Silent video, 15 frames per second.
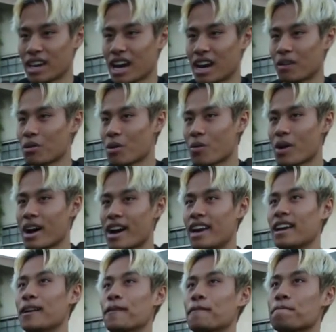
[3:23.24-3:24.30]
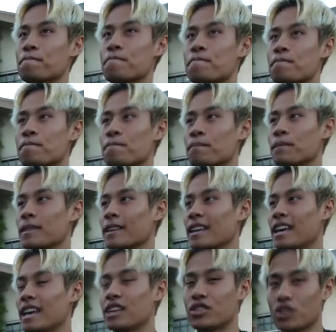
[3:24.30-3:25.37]
I don't know why
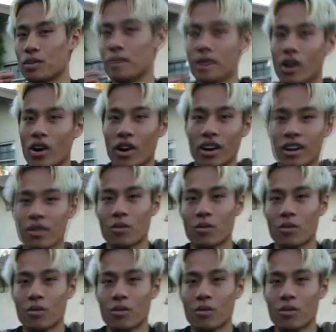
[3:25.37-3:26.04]
it should be hard.